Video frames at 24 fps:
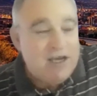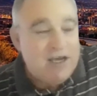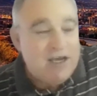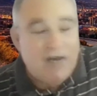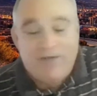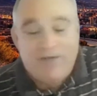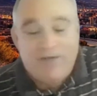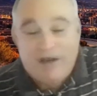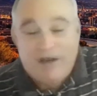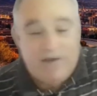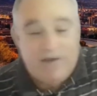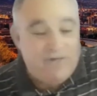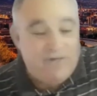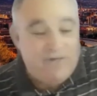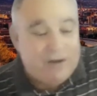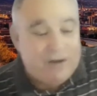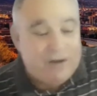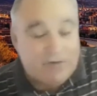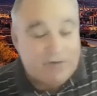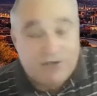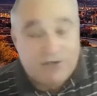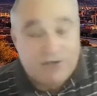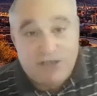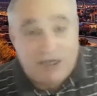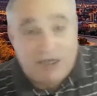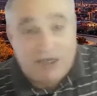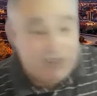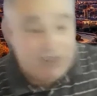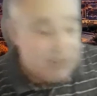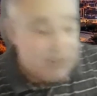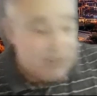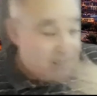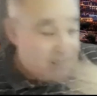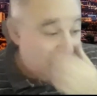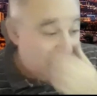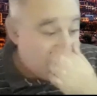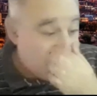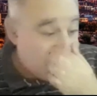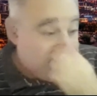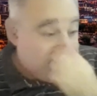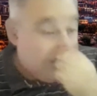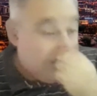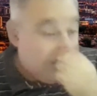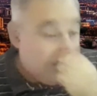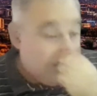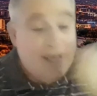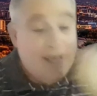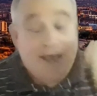of any federal judge in the
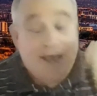country.